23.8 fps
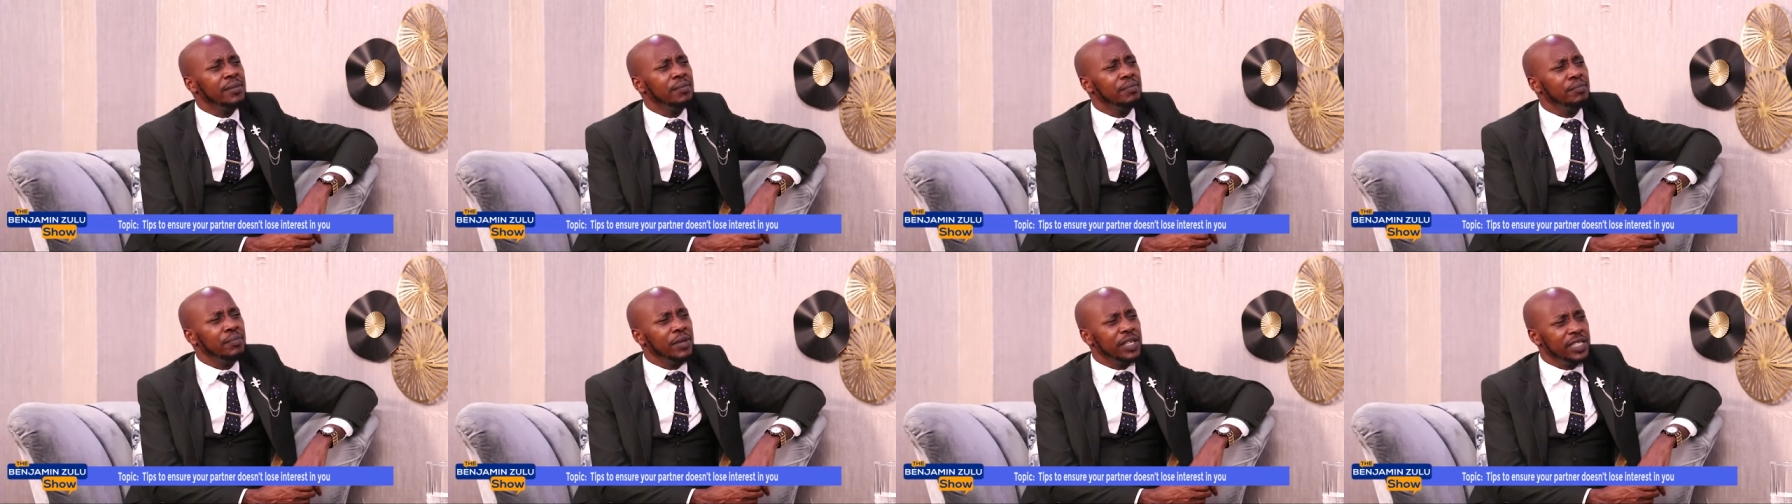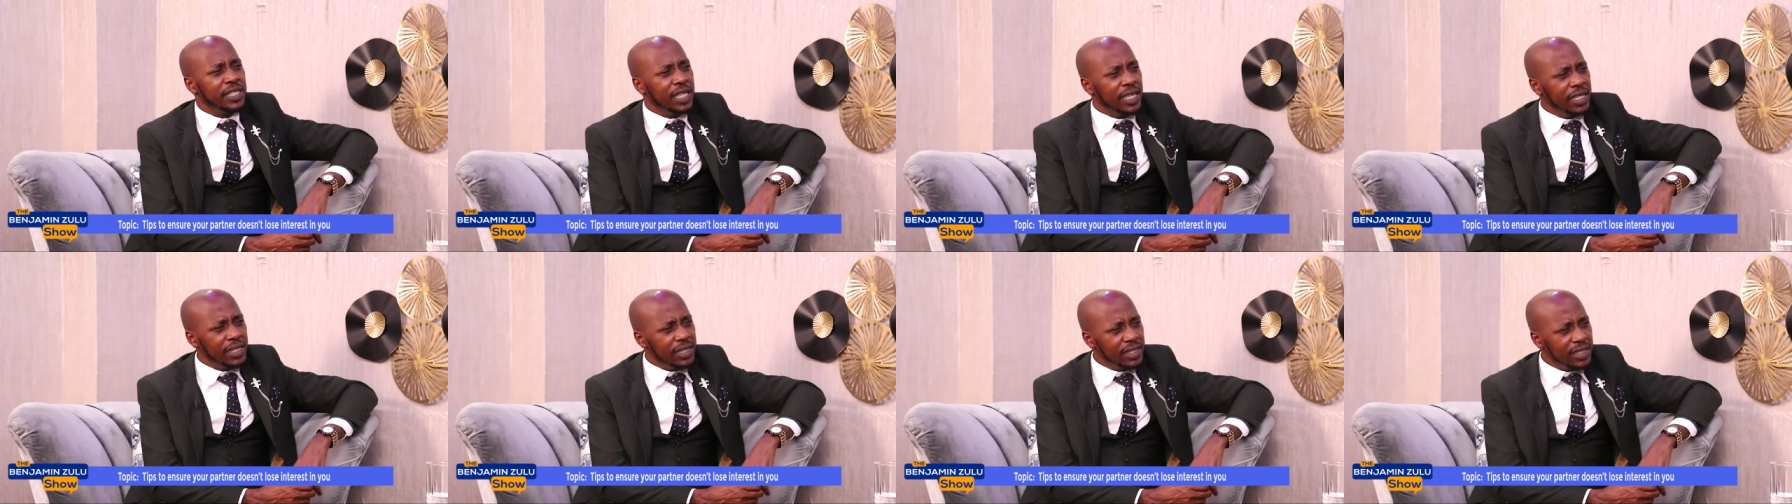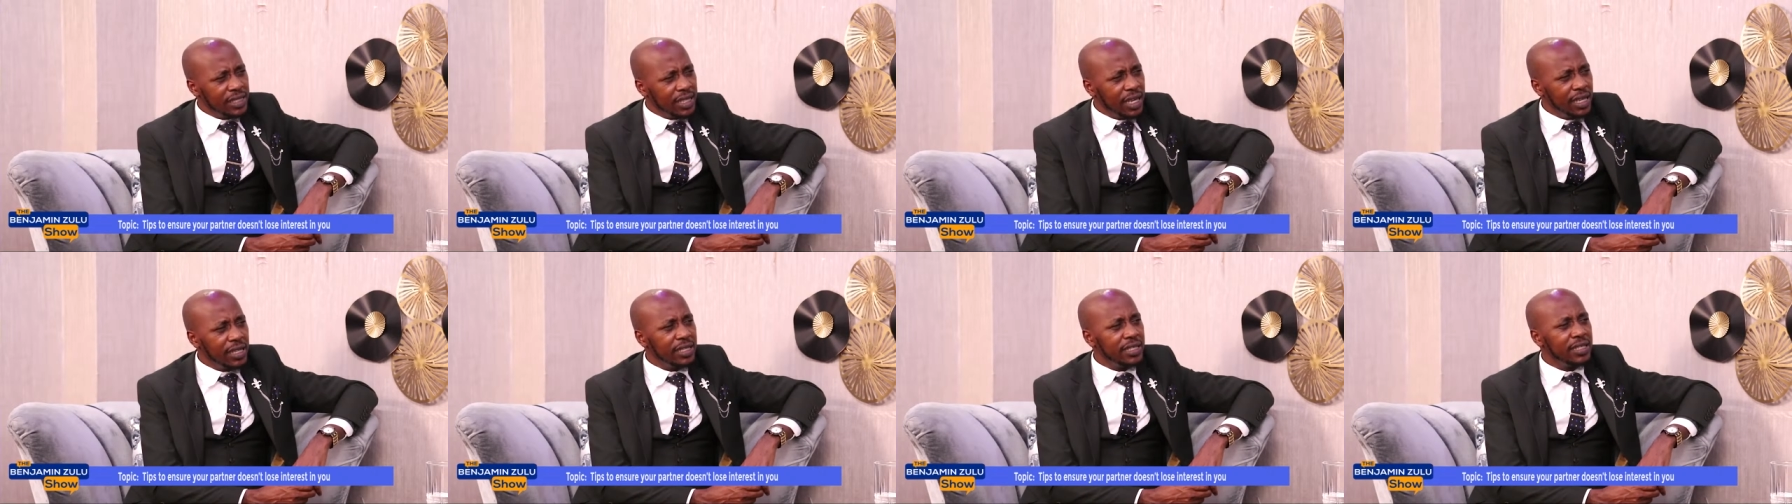maintain in
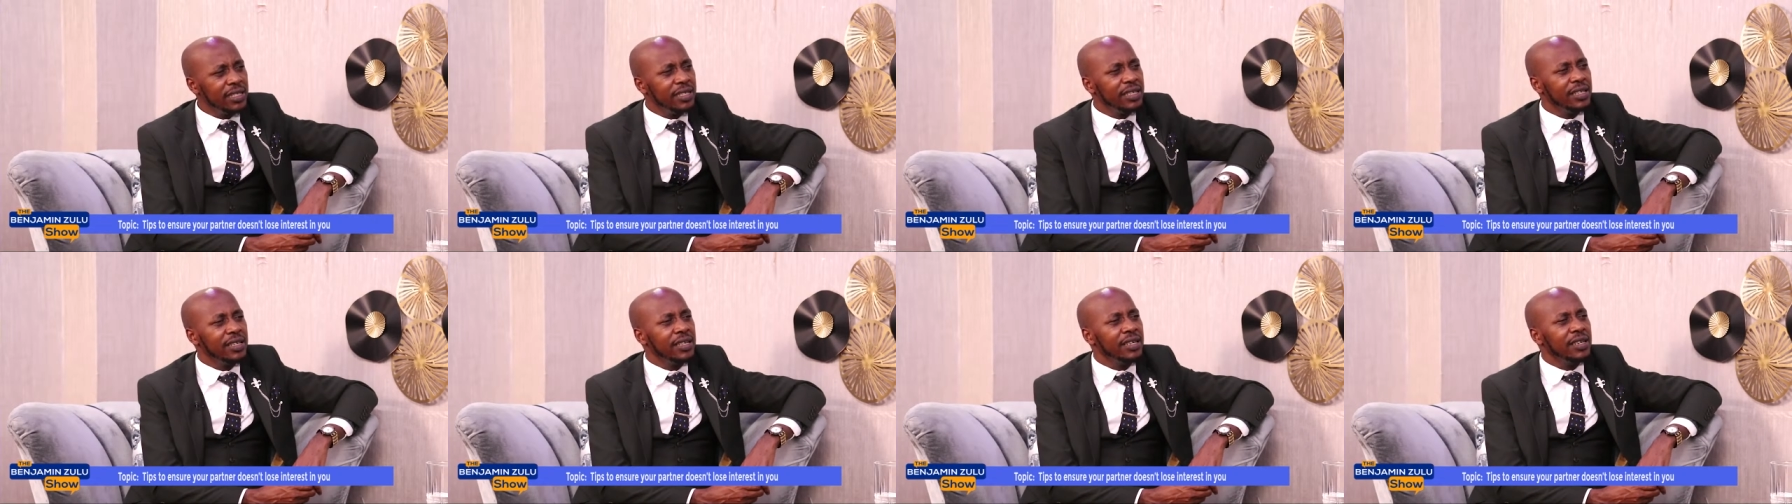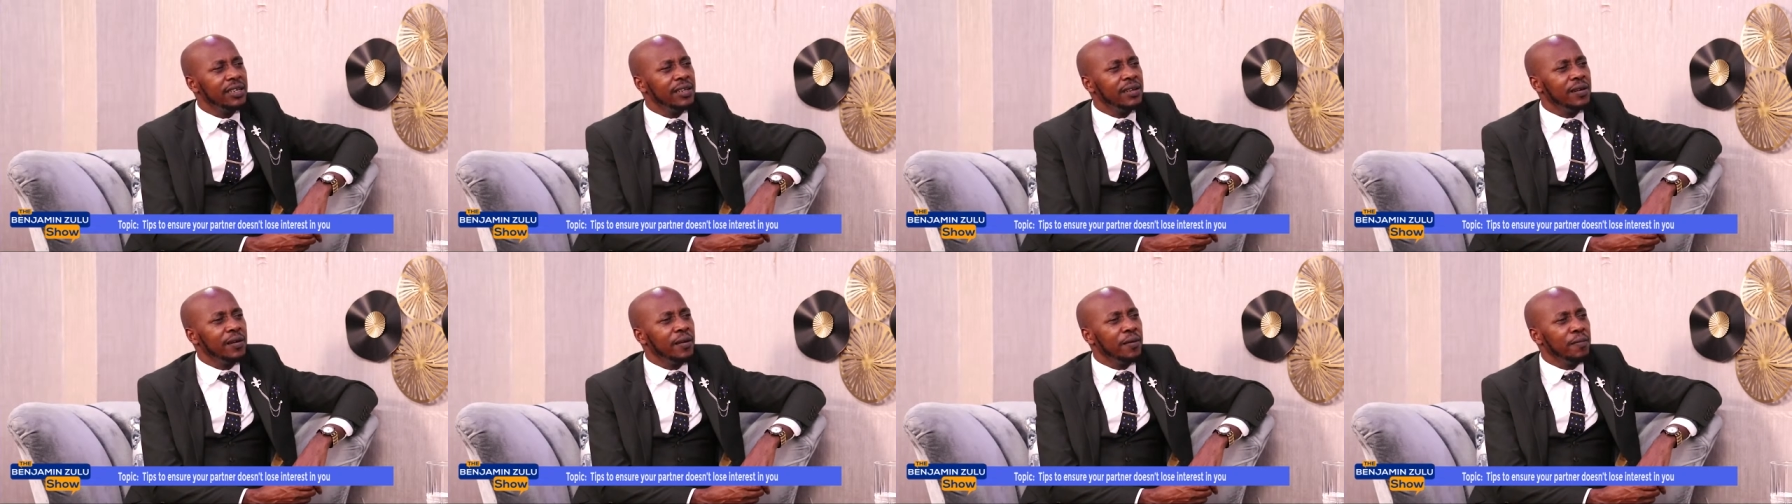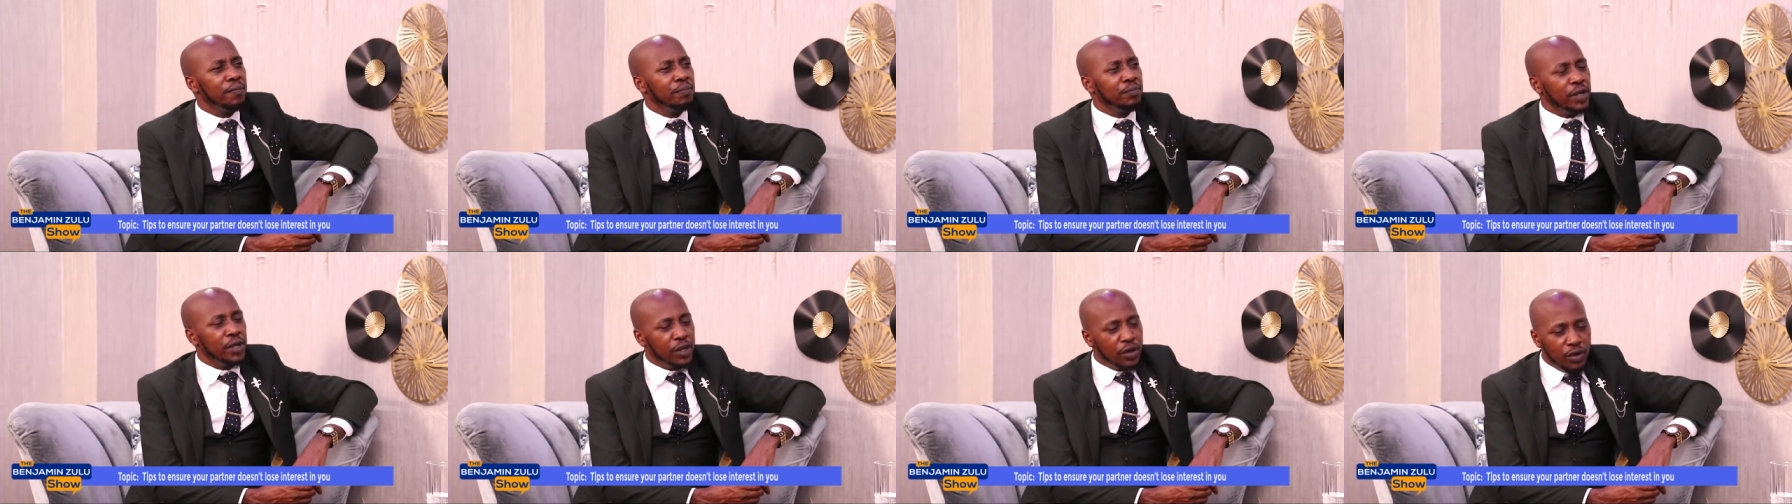touch,
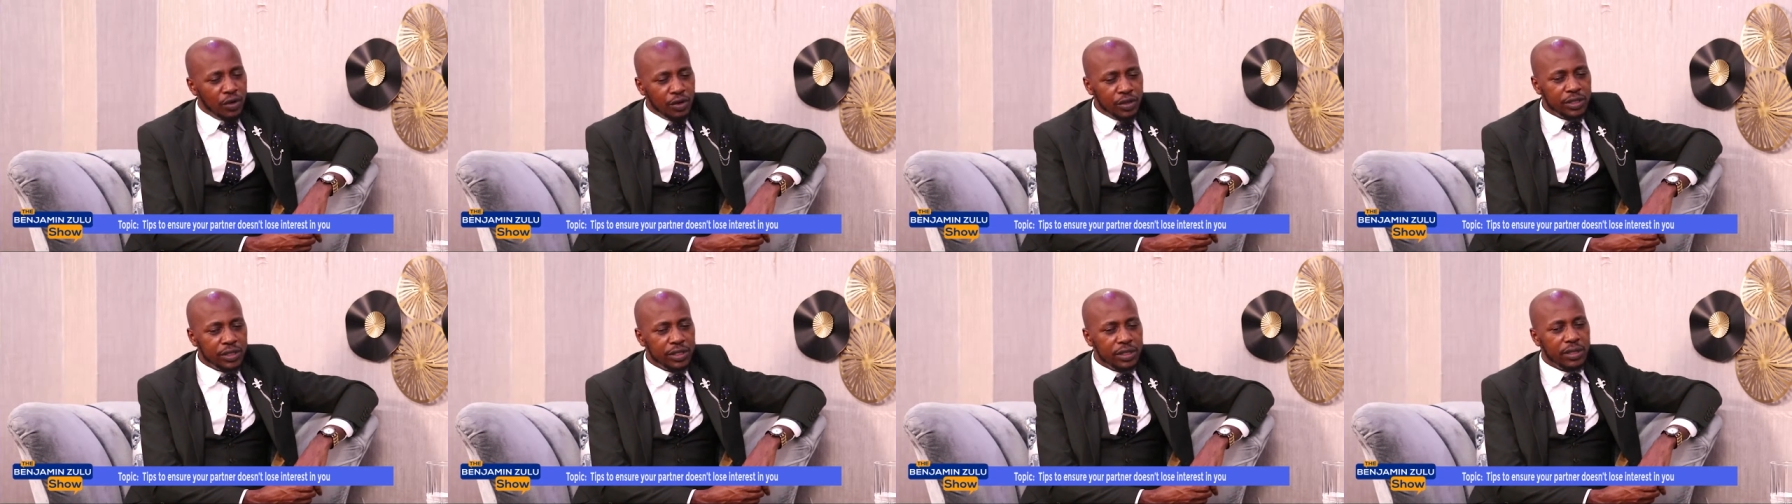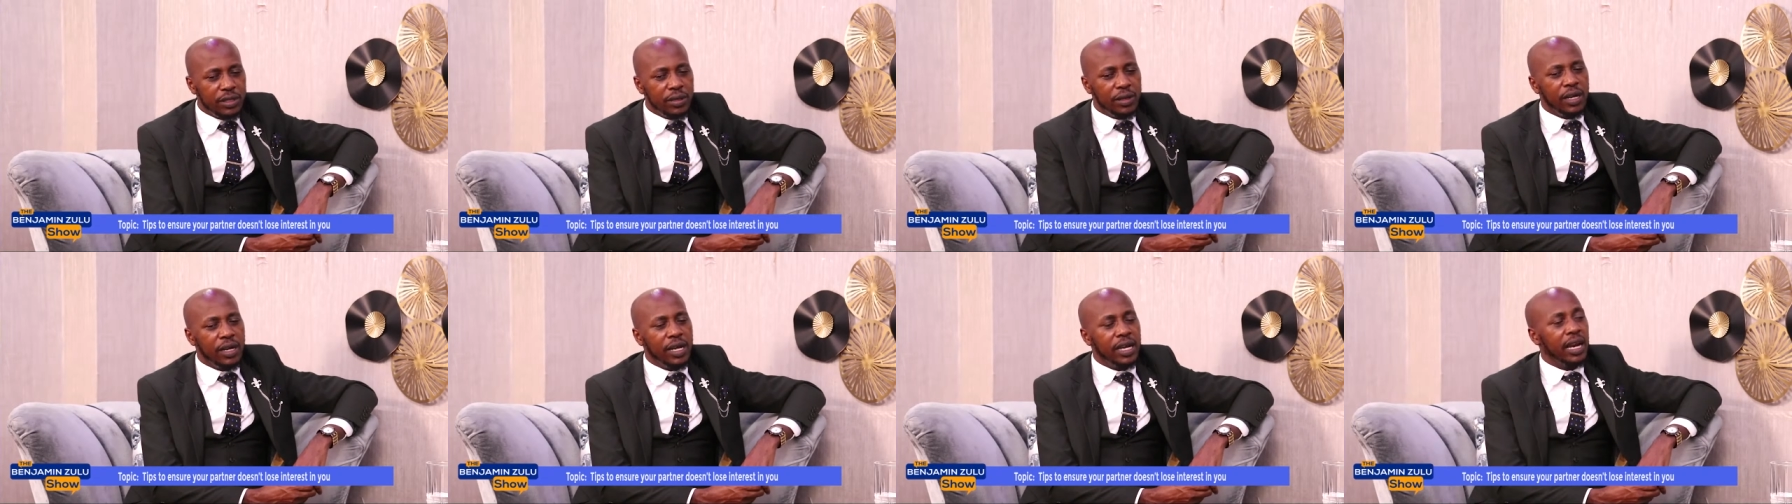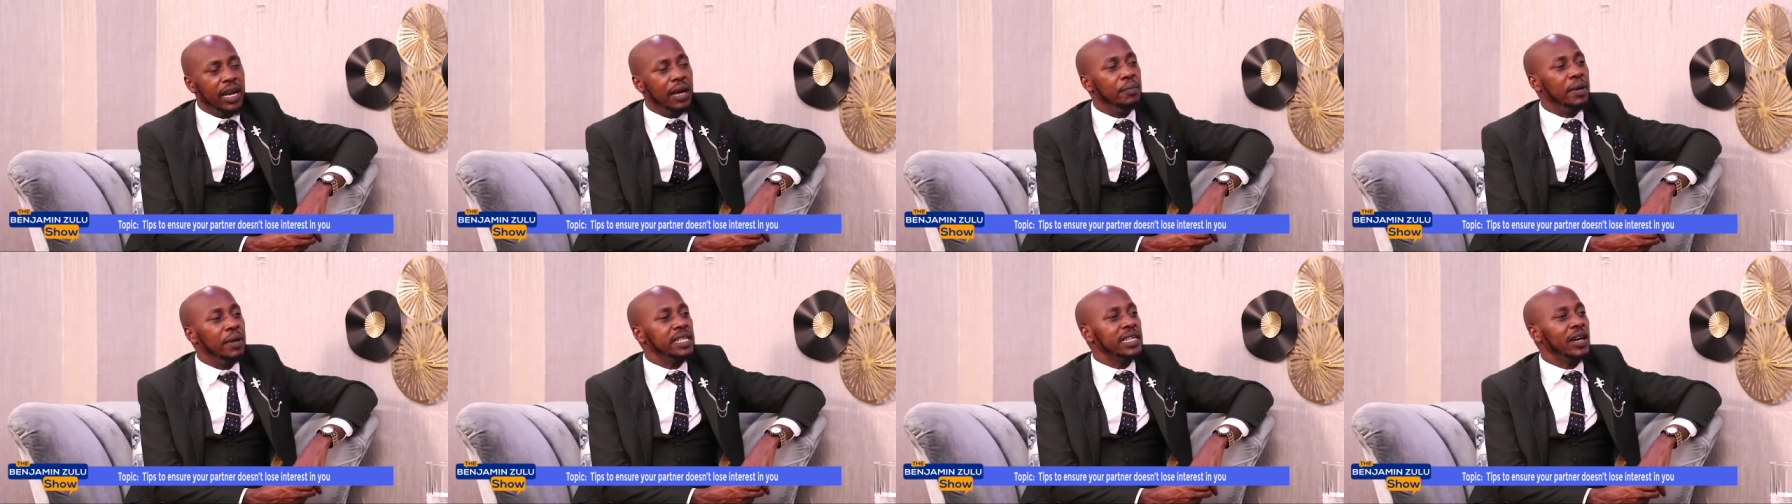because
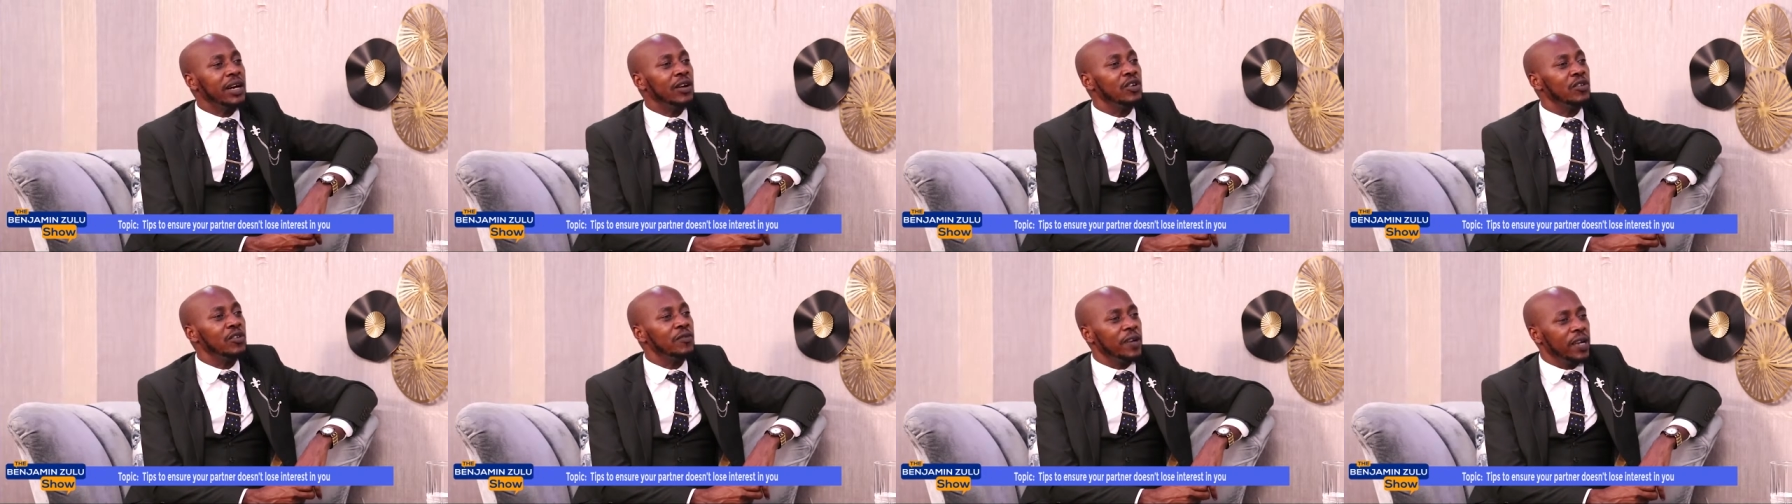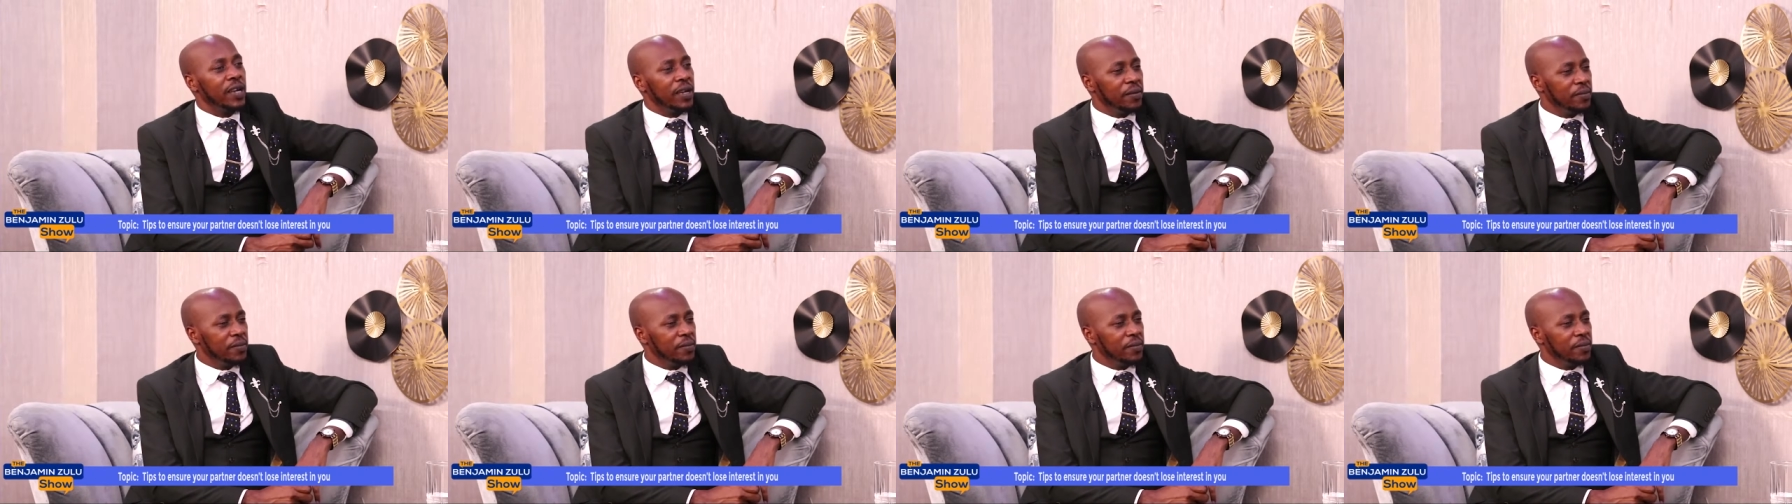grabbers are all over.